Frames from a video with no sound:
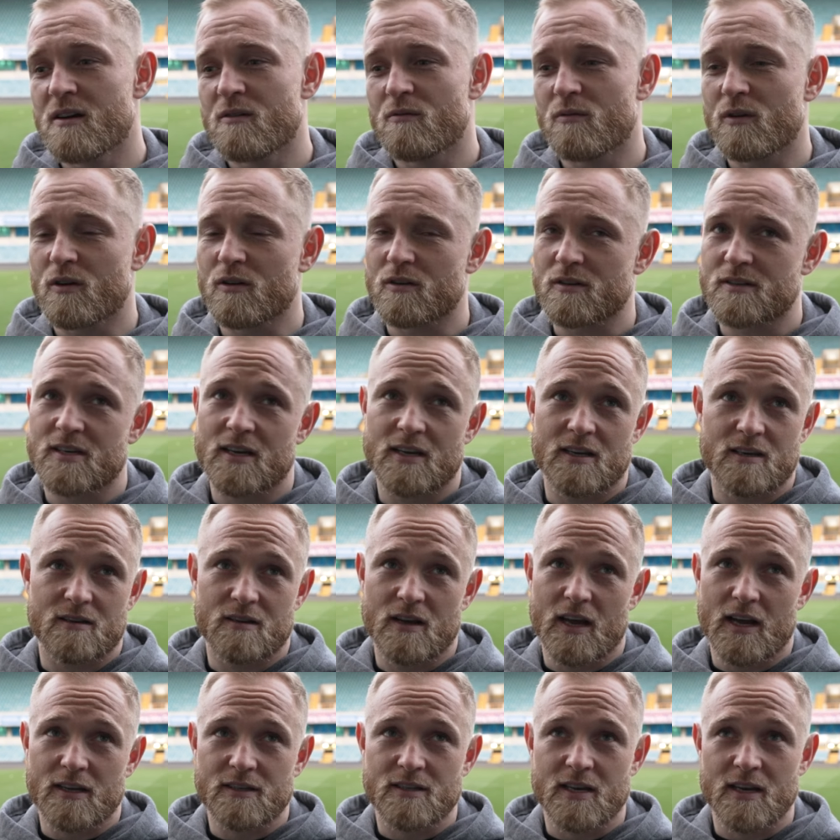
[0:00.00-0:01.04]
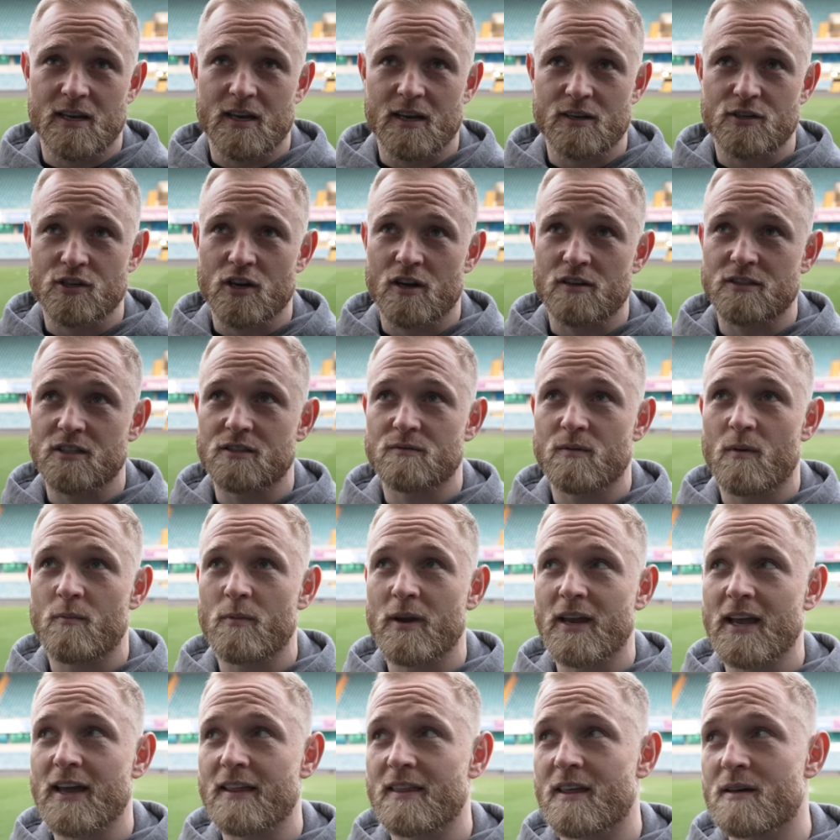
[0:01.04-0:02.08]
We've got to take take our chances when
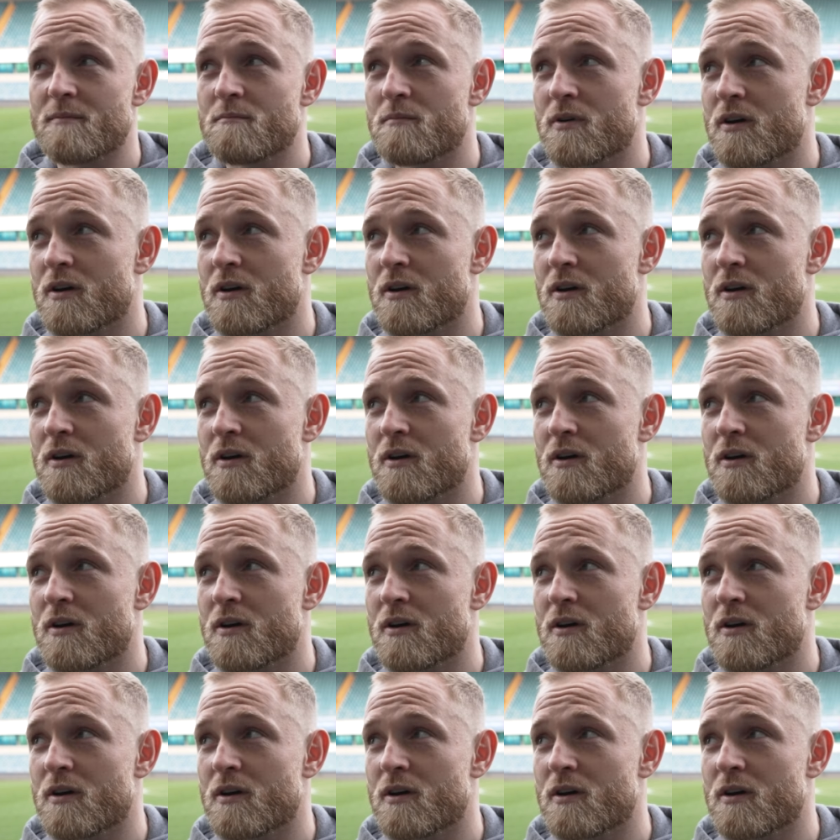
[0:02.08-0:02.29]
we get them.